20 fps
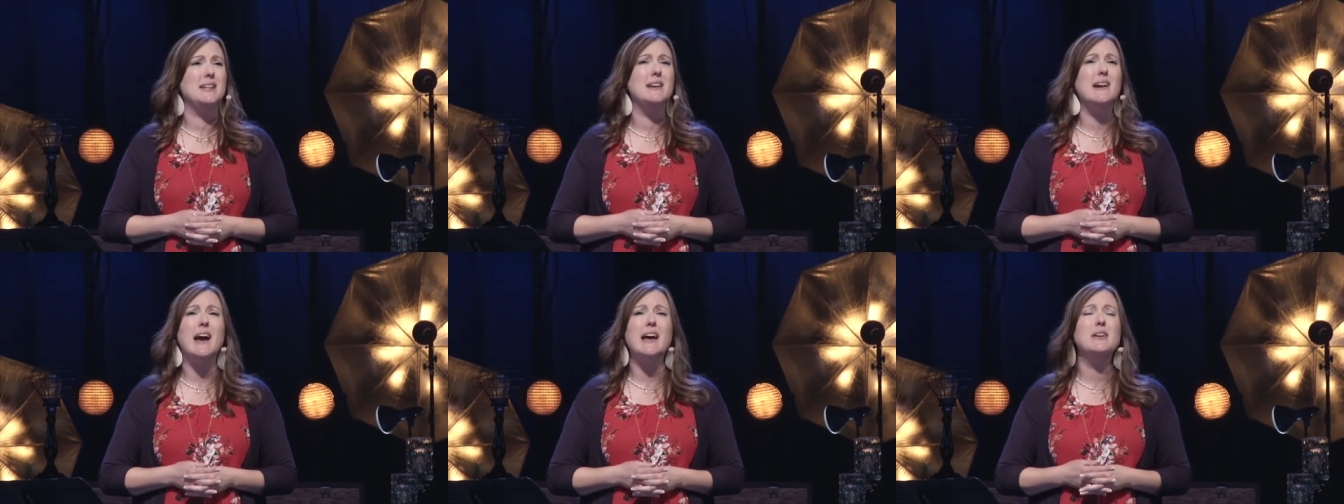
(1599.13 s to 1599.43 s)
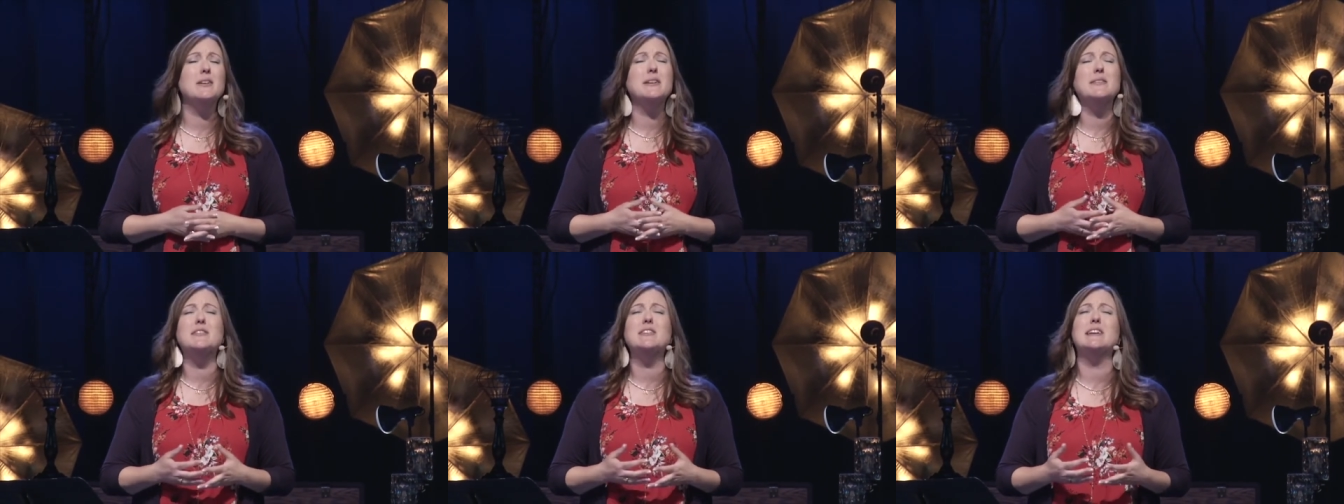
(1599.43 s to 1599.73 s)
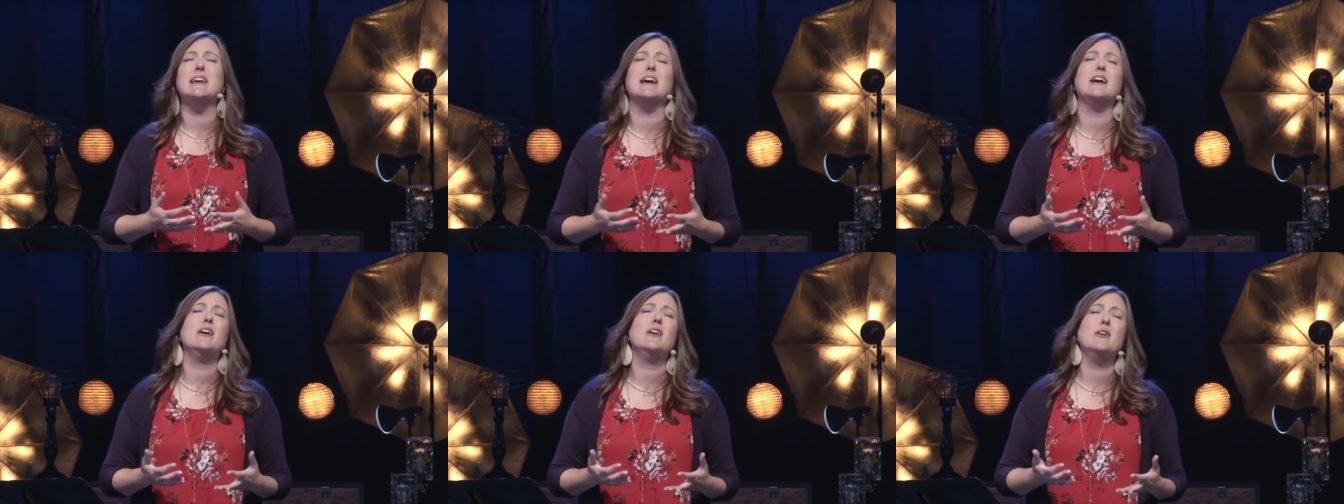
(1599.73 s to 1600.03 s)
And I don't
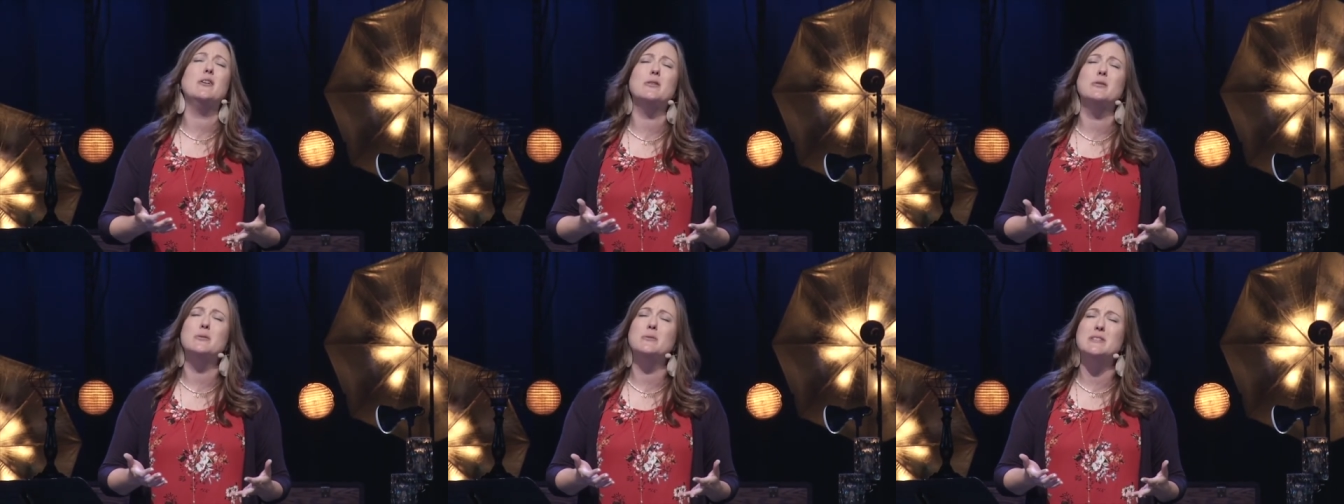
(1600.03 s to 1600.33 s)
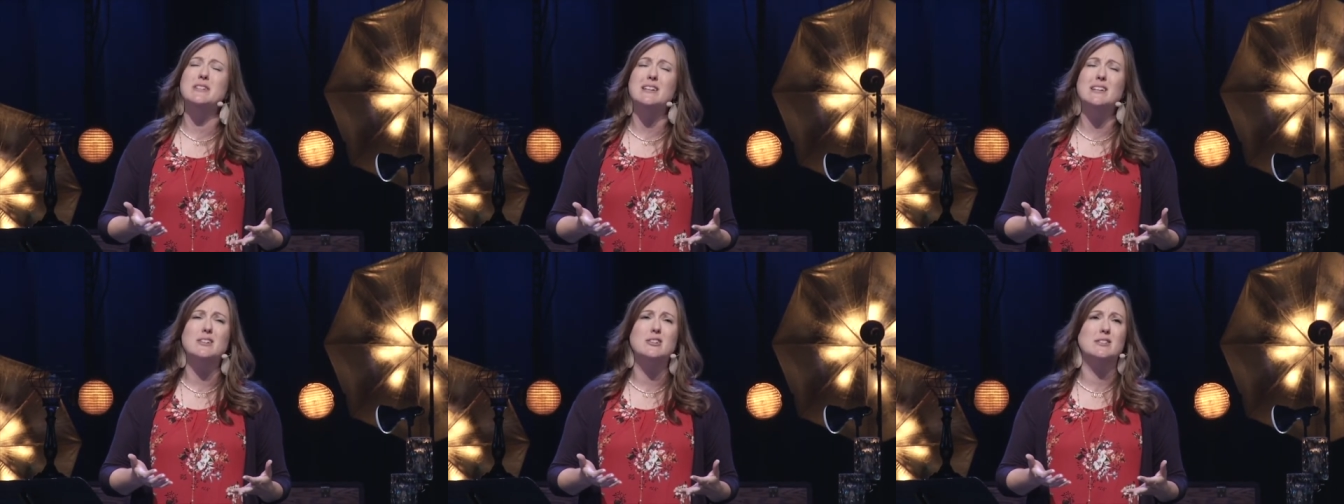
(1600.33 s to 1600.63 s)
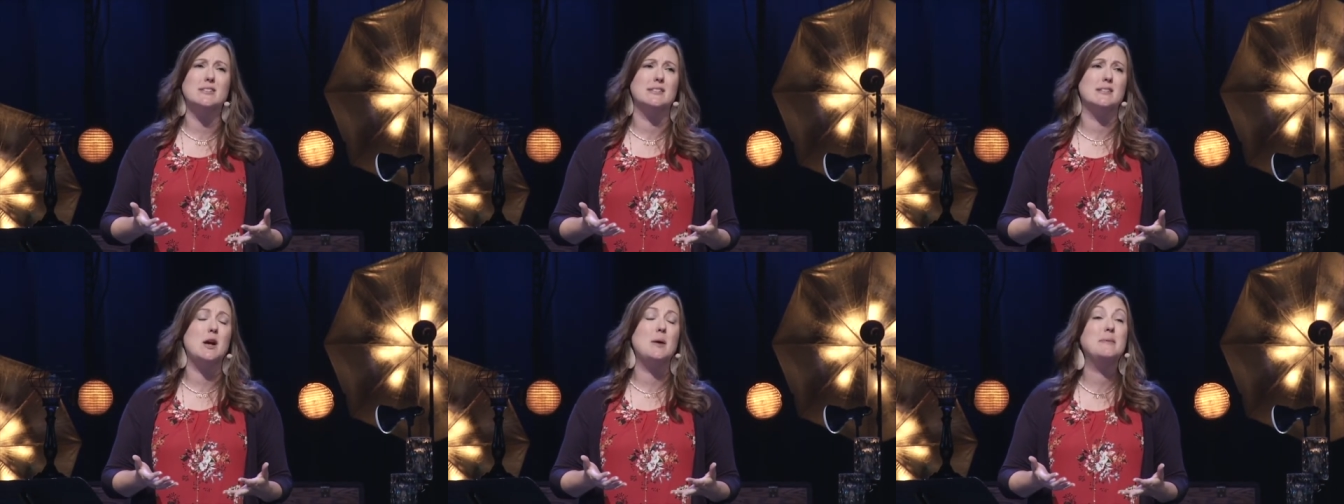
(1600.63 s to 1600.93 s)
even care who did it.
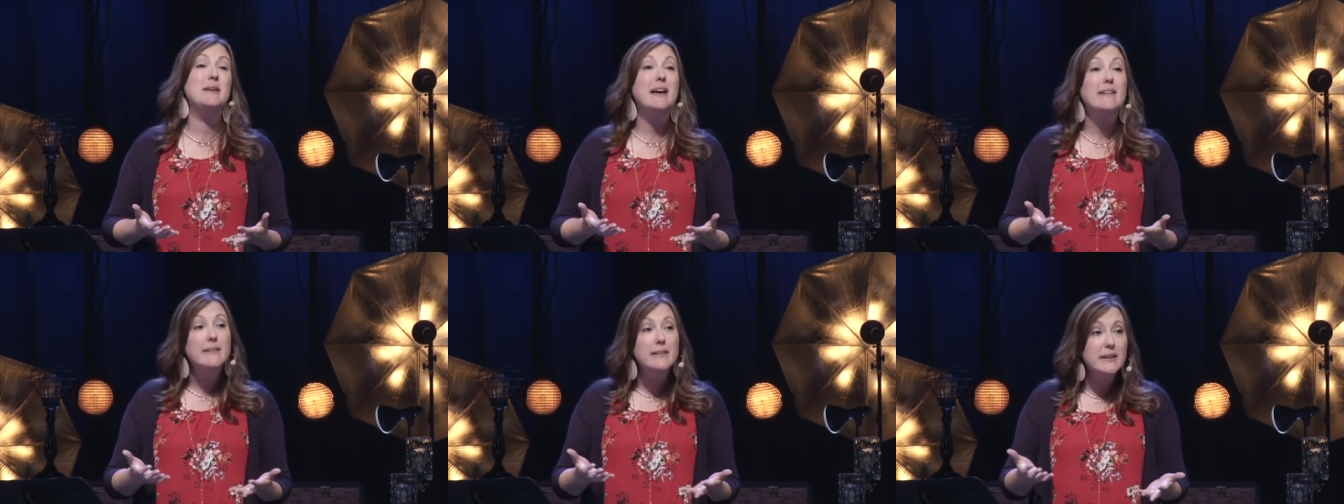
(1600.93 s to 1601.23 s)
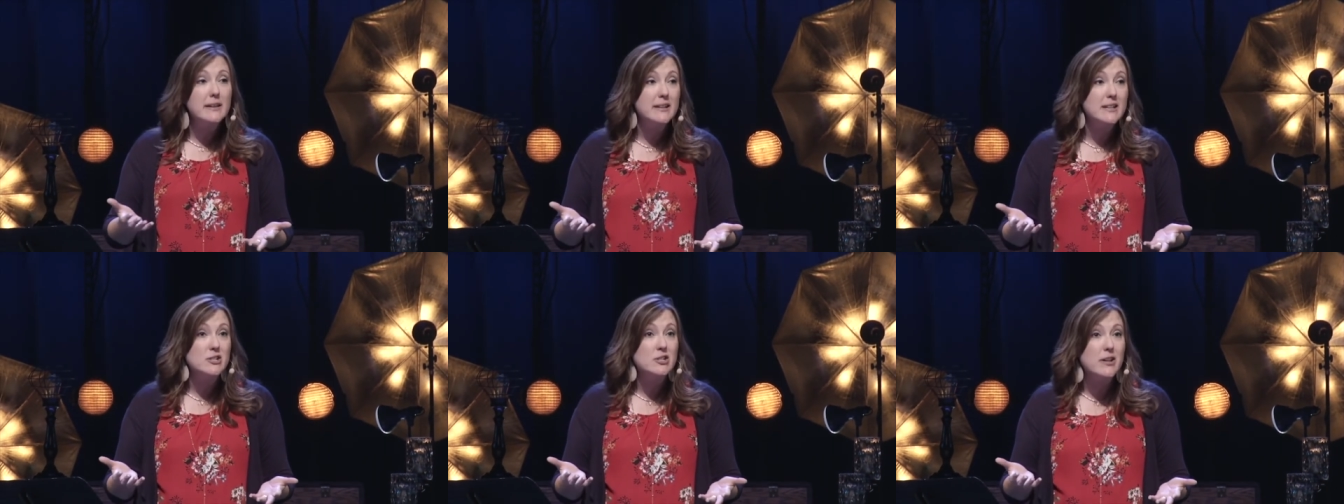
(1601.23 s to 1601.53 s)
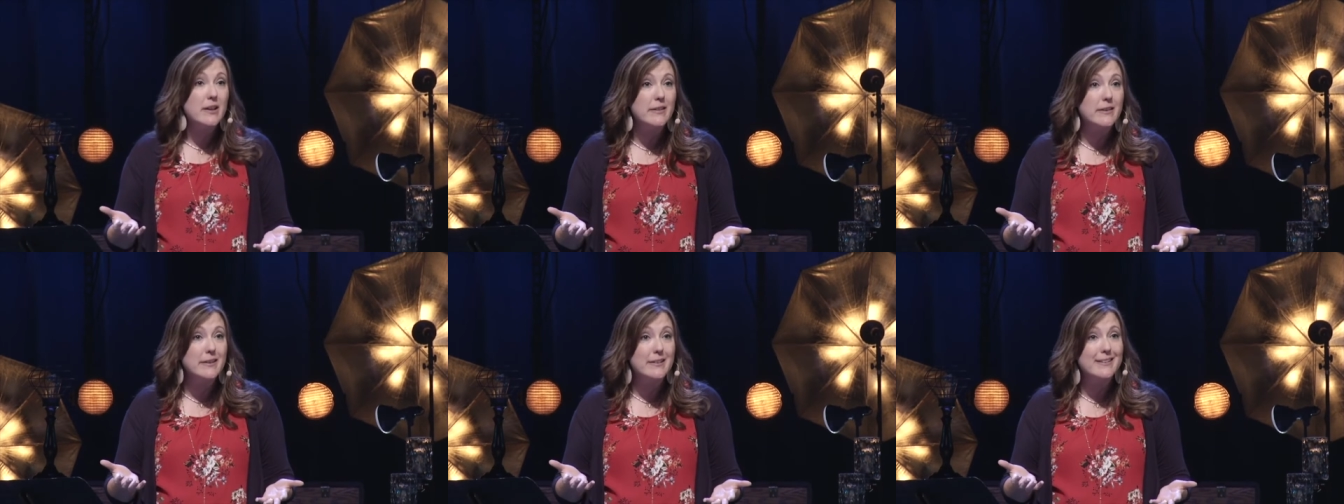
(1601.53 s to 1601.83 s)
Just stop yelling at
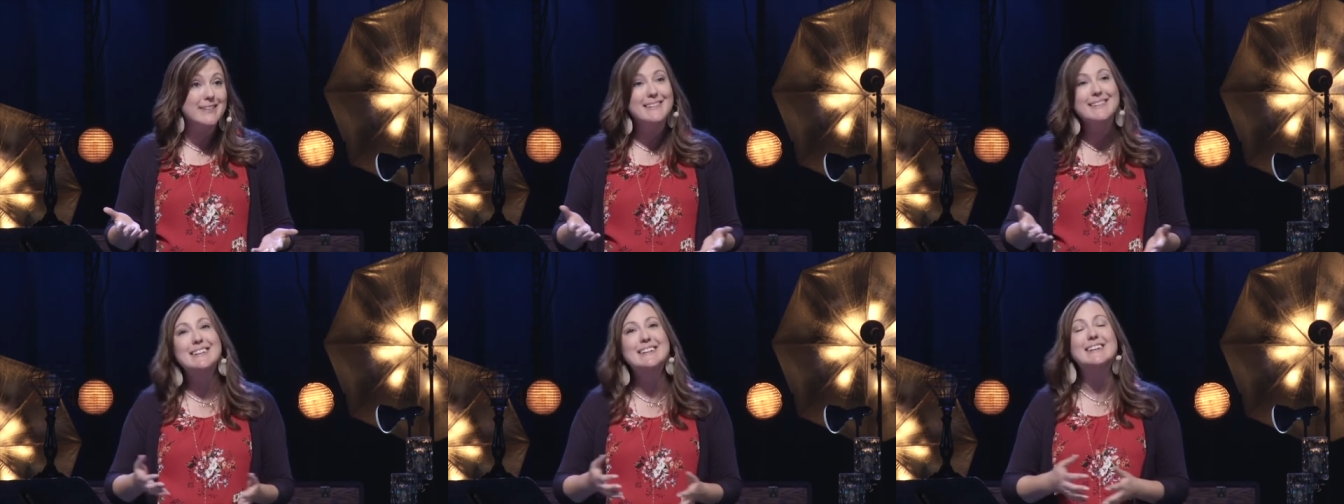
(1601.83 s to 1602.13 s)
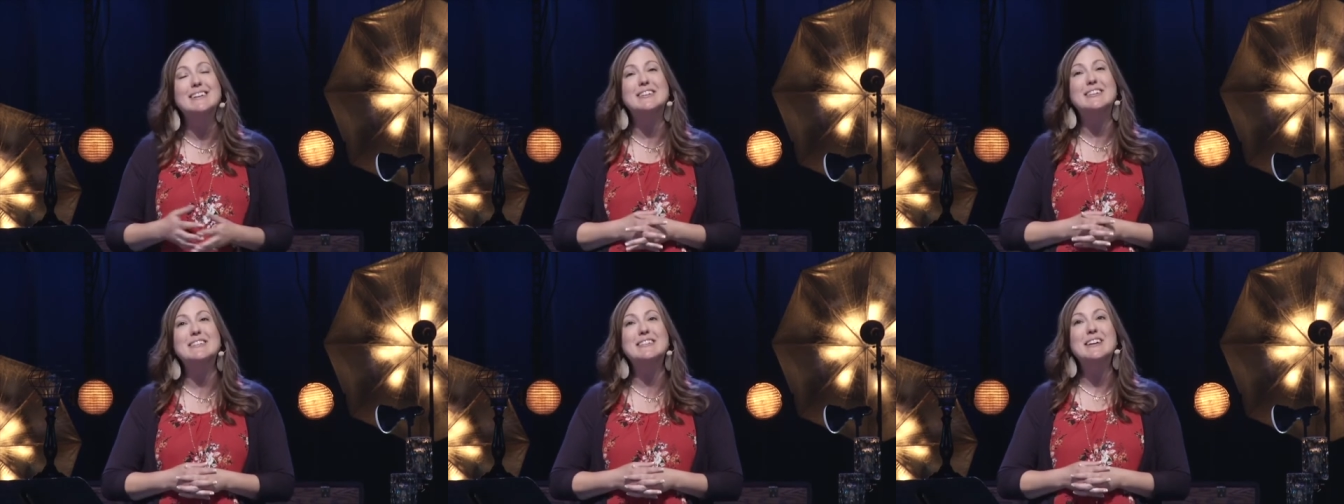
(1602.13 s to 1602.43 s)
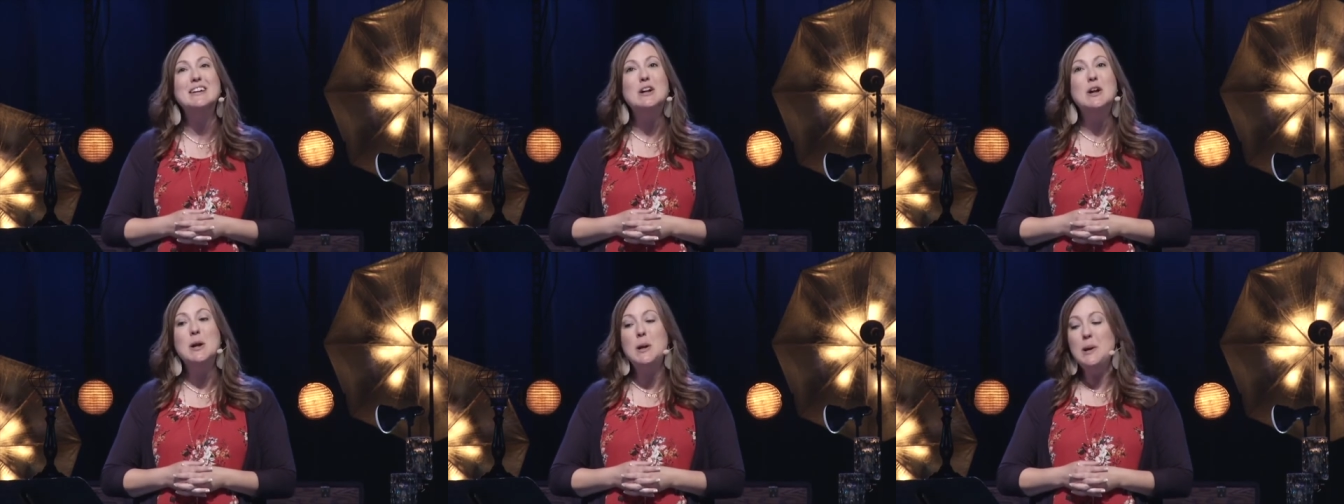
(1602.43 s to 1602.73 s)
each other, you know?